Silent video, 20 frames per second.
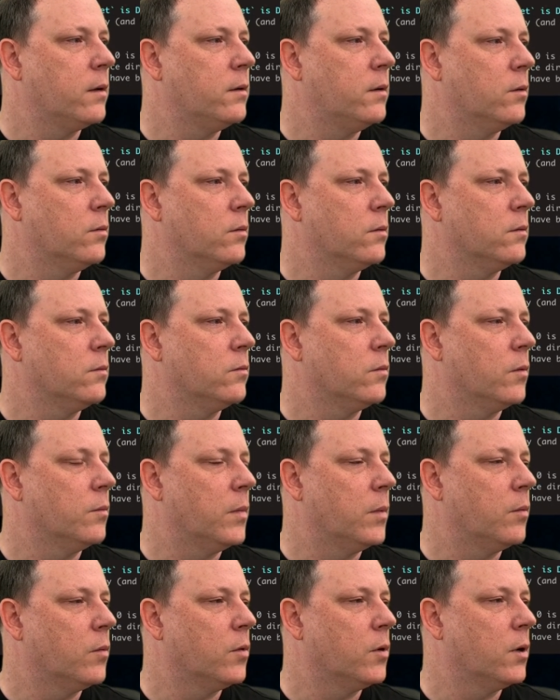I don't
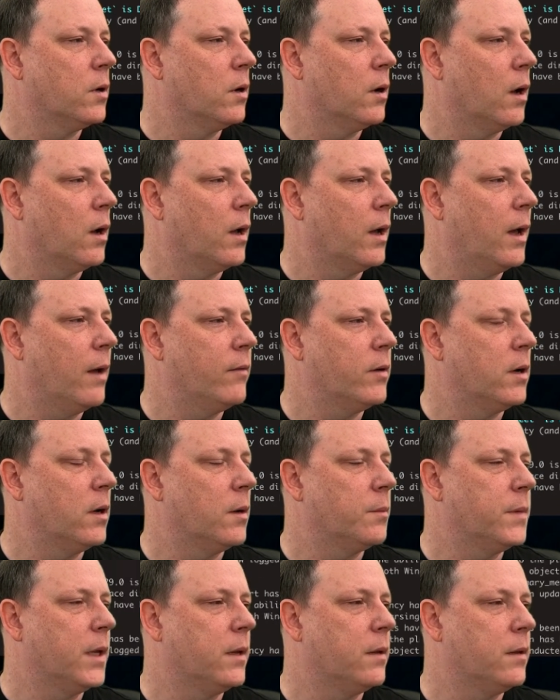remember. I
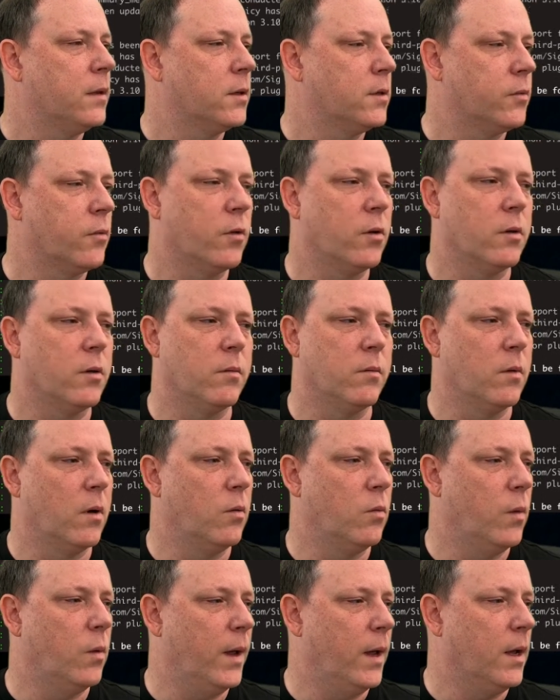haven't updated this for
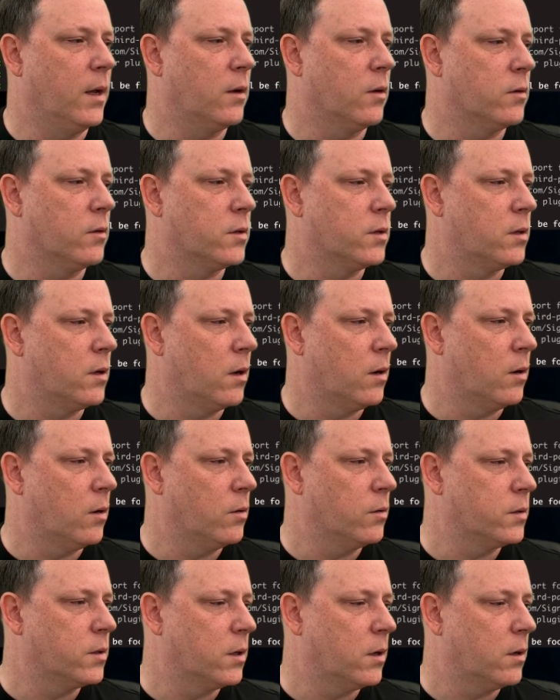a week or
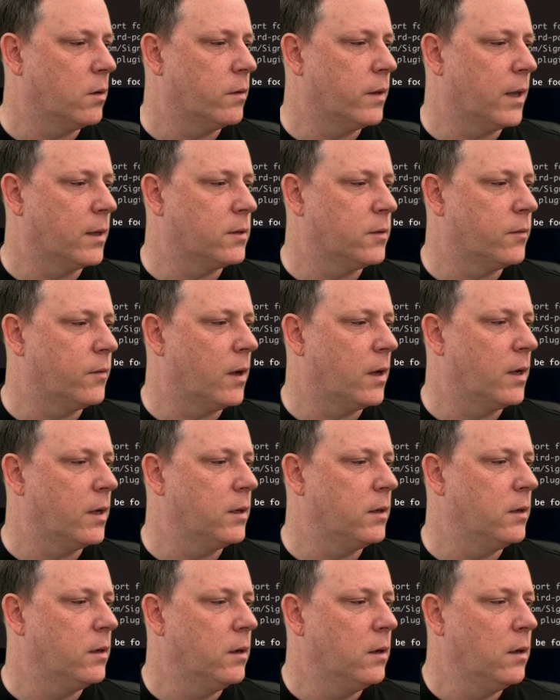so that's
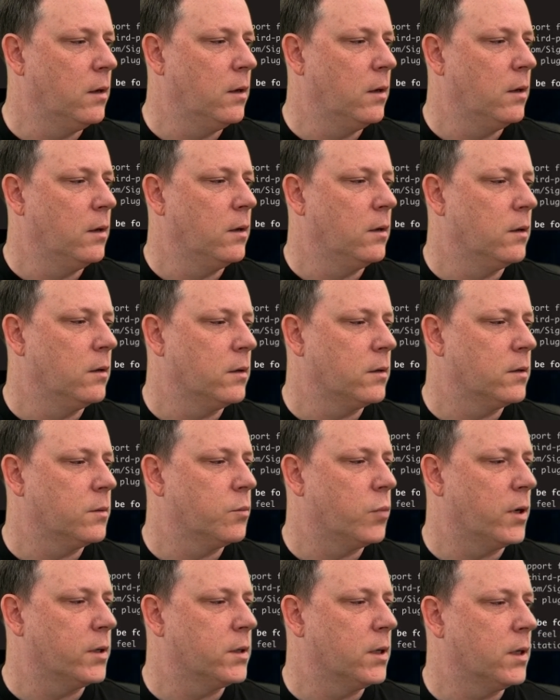fine. Let's
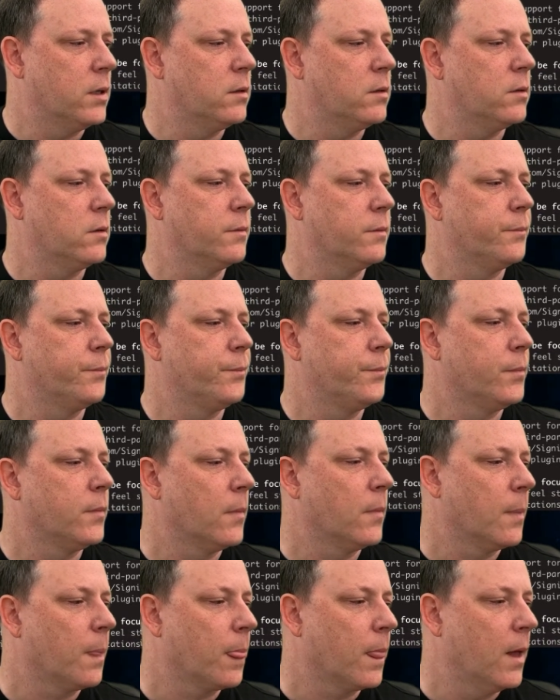press enter,
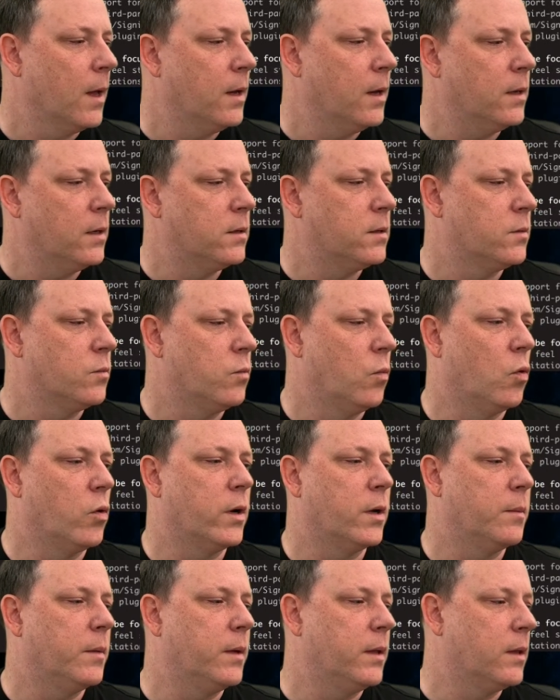and it's
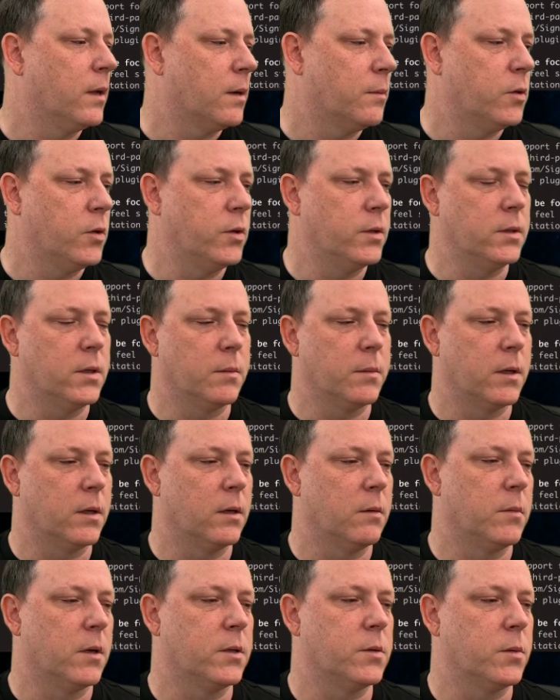warning me that I'm doing
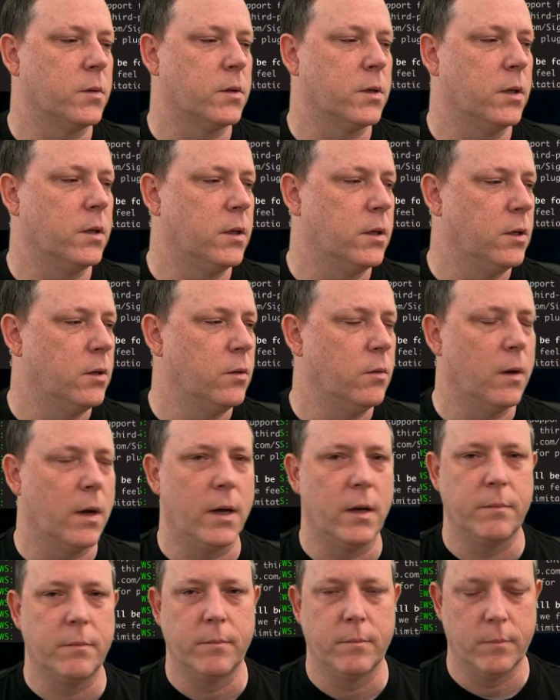something I'm not supposed to do.
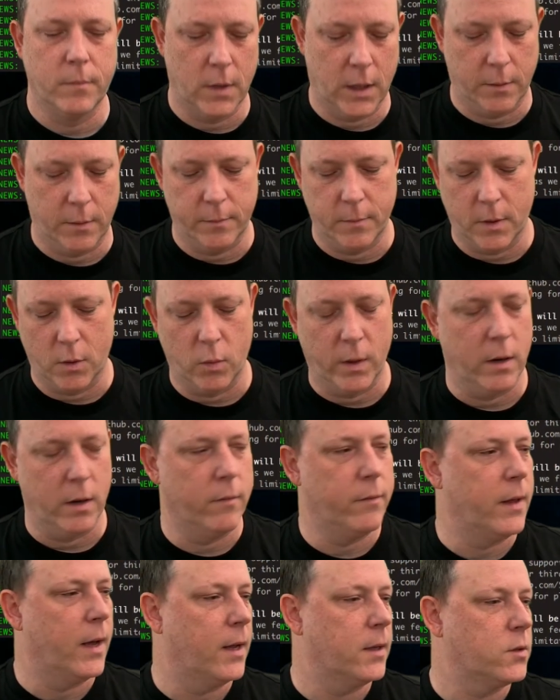I am
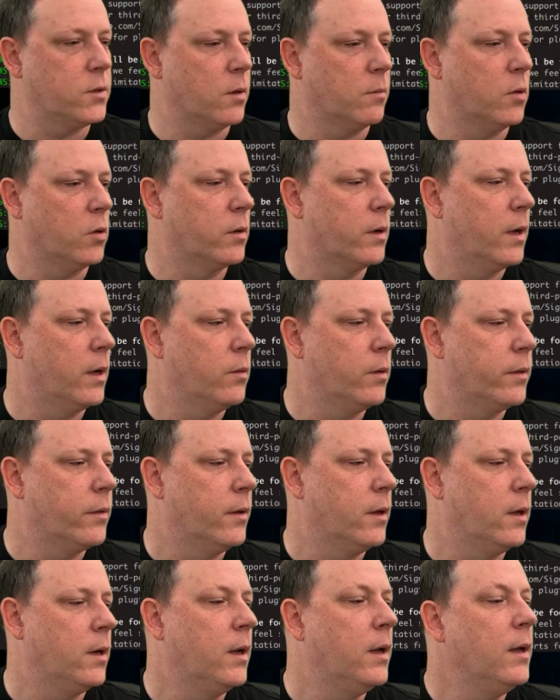aware of that, so I'm okay
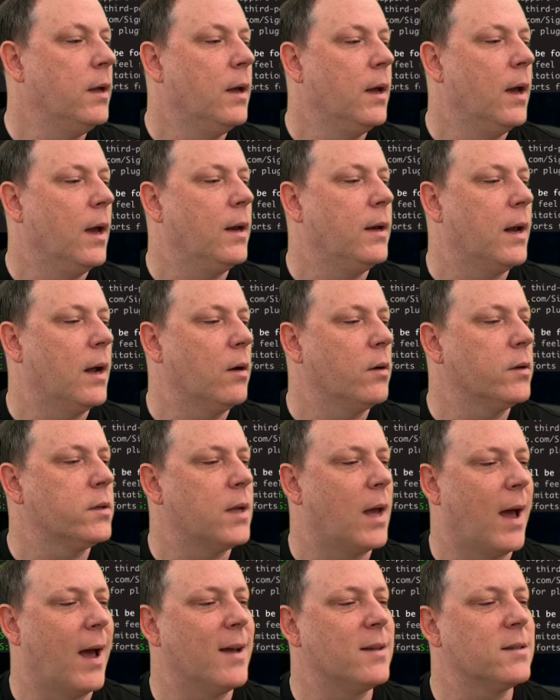with it. And now
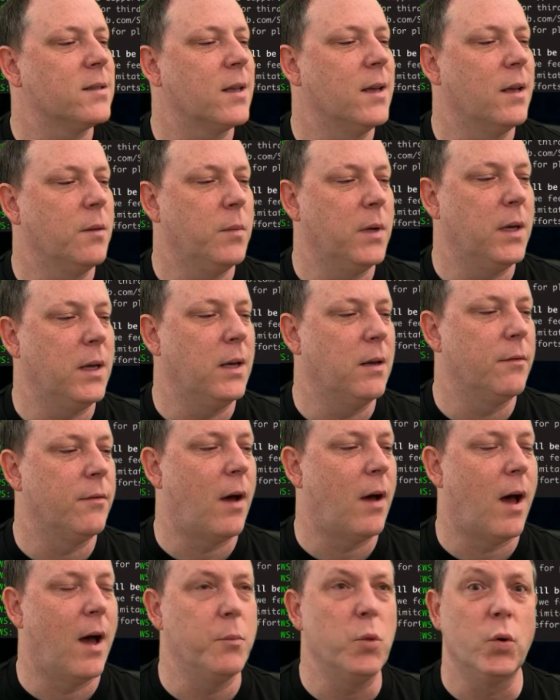it's asking me
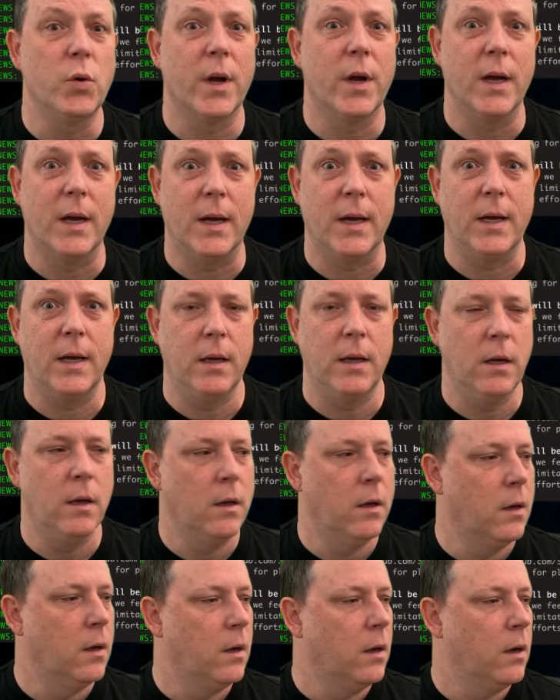if I'm okay